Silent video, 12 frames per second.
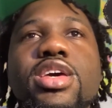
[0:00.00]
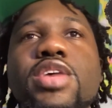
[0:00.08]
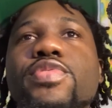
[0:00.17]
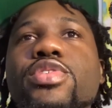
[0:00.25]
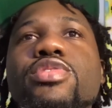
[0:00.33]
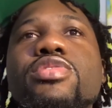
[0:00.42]

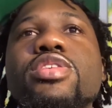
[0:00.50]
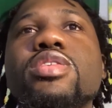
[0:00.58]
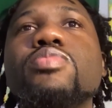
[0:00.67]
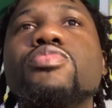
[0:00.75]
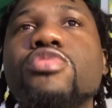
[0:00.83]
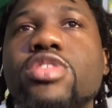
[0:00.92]
If you're
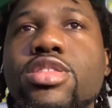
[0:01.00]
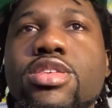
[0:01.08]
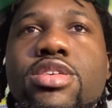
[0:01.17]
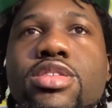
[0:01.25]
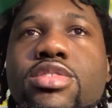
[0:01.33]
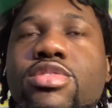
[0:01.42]
still
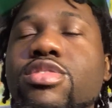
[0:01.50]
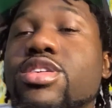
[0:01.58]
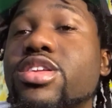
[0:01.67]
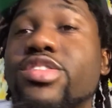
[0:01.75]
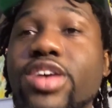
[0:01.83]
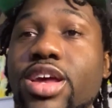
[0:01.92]
breathing, there's
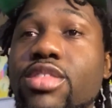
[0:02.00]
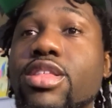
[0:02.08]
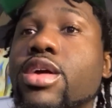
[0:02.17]
still a chance.